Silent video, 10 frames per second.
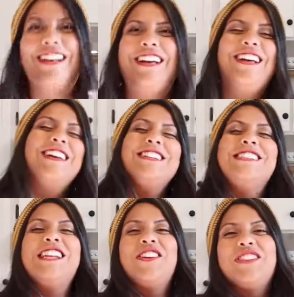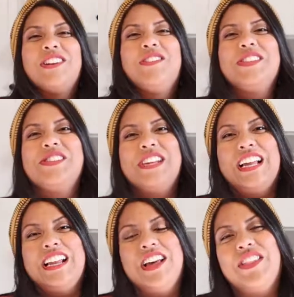Today we're gonna be
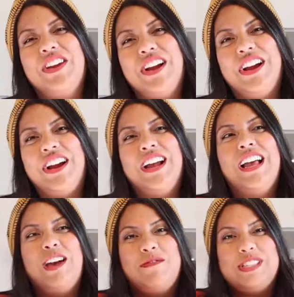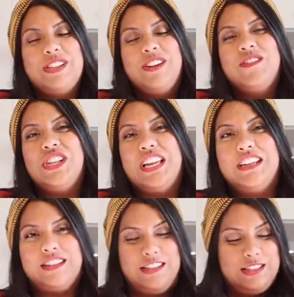doing another episode of
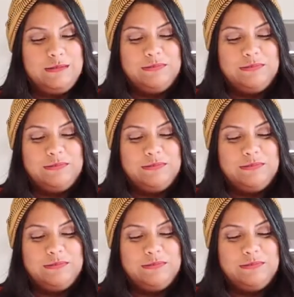Jei Cooks.